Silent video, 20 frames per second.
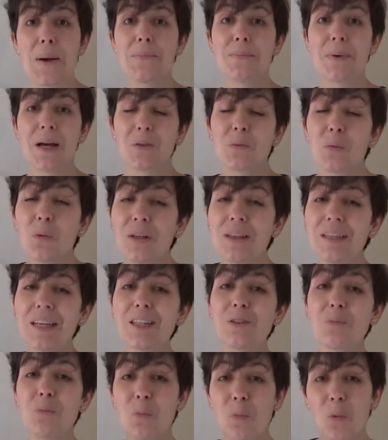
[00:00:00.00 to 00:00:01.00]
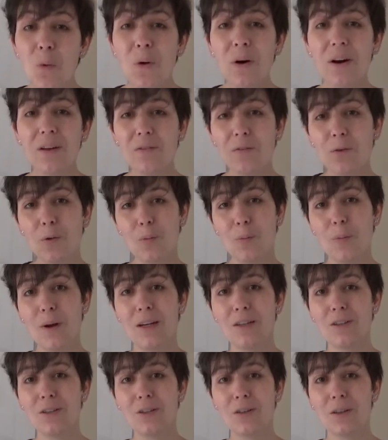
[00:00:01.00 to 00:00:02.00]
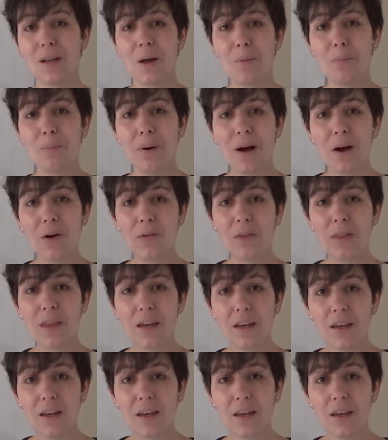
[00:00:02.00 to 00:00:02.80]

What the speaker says: But we need more information about